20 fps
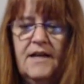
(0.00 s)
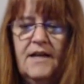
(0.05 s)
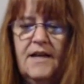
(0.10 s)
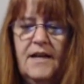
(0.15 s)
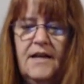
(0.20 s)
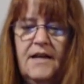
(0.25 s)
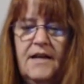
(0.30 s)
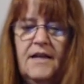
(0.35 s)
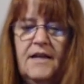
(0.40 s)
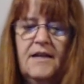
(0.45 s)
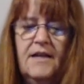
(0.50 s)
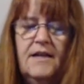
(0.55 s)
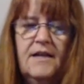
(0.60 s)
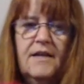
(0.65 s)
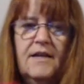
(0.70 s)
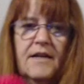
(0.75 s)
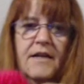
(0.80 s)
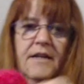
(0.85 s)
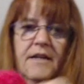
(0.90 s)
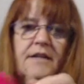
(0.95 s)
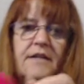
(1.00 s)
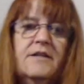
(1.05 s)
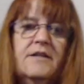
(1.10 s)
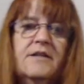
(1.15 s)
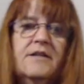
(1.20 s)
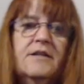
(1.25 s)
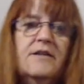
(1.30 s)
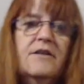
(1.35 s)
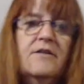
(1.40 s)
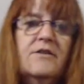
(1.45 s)
and you
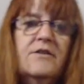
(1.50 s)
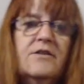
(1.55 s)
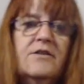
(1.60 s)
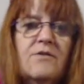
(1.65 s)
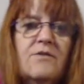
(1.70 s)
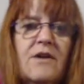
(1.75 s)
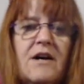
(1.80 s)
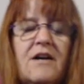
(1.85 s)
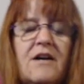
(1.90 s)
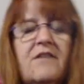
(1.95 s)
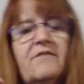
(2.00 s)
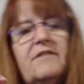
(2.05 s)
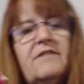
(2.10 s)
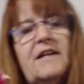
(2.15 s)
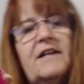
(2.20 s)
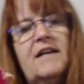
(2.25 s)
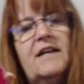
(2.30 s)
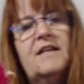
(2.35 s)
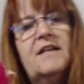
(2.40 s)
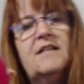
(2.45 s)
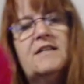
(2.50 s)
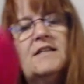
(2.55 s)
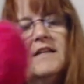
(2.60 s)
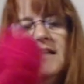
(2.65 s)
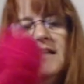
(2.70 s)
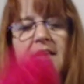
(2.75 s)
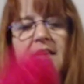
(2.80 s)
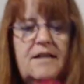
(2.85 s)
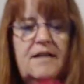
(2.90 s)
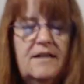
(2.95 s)
go to 12,
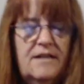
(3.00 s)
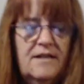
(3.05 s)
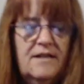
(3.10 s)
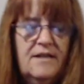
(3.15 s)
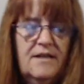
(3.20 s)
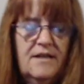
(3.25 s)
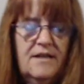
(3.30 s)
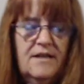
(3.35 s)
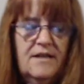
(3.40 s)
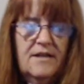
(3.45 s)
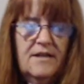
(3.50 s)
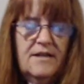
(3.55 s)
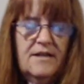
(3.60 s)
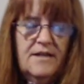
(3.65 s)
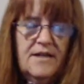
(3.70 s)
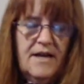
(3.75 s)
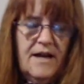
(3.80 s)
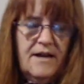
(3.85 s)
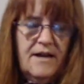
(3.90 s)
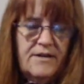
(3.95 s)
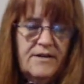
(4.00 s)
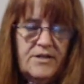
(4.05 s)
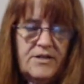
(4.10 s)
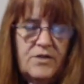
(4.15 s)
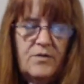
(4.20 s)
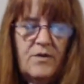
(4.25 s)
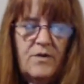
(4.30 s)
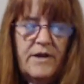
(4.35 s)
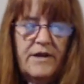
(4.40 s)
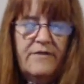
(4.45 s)
18, out to
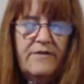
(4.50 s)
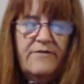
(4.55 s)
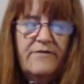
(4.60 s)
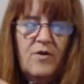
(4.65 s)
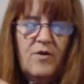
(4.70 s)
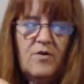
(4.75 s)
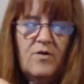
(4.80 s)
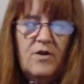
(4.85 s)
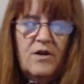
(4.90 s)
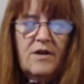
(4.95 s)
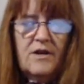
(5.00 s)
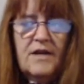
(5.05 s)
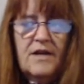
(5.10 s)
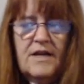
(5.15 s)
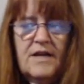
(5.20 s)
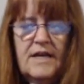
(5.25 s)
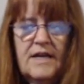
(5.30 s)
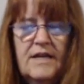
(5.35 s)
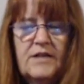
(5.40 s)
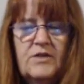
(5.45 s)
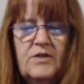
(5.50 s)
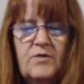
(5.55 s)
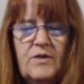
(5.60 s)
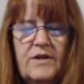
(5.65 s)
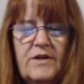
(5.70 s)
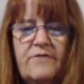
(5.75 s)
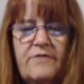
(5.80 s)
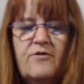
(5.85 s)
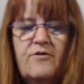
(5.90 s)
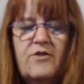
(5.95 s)
24, and
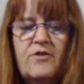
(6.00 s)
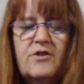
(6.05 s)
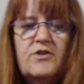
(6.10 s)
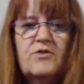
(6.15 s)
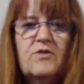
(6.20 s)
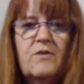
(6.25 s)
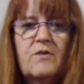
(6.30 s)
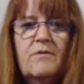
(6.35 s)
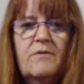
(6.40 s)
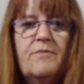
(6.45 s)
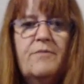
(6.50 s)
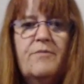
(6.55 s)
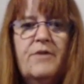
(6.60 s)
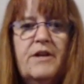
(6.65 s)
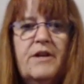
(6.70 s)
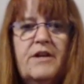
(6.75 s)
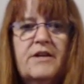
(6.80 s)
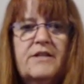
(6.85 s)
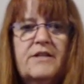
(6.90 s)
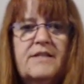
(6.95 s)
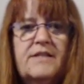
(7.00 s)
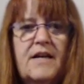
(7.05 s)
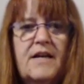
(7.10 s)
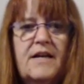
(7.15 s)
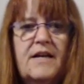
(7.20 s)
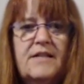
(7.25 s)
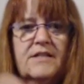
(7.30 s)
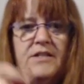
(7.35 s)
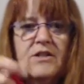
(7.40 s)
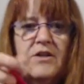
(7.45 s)
24 is normally a pretty good
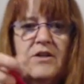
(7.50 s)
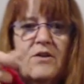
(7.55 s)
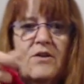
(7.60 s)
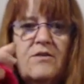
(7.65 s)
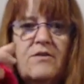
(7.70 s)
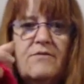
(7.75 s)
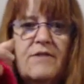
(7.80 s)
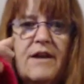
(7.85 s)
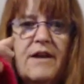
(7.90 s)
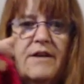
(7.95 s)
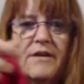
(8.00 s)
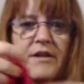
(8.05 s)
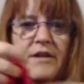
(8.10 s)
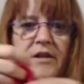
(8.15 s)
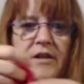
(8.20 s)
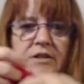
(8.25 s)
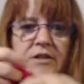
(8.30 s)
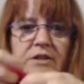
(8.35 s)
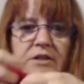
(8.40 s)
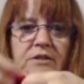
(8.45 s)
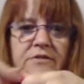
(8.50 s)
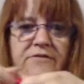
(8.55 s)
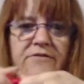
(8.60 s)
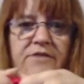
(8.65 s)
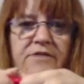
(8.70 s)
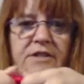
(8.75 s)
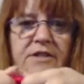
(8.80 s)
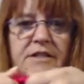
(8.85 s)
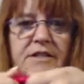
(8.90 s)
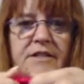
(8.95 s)
size to go around an adult
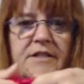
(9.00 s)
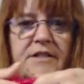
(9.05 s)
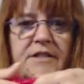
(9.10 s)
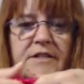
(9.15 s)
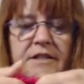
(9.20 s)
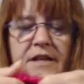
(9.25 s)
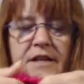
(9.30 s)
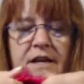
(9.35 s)
foot.